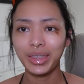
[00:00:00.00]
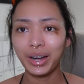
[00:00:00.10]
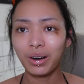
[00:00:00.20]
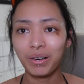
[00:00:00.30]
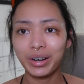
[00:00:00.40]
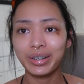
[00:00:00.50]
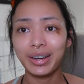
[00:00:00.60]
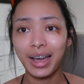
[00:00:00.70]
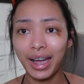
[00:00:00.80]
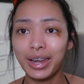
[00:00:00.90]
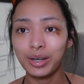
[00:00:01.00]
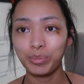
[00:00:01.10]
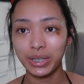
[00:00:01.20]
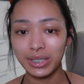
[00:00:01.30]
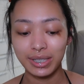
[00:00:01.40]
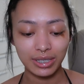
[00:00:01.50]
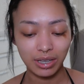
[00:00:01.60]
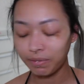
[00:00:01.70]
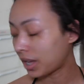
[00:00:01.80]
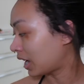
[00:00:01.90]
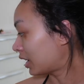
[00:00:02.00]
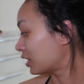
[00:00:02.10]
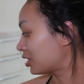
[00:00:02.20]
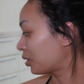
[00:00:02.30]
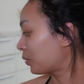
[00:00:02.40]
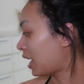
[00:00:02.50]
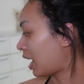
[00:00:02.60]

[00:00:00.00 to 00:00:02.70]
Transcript: There are nine pieces of hair. So we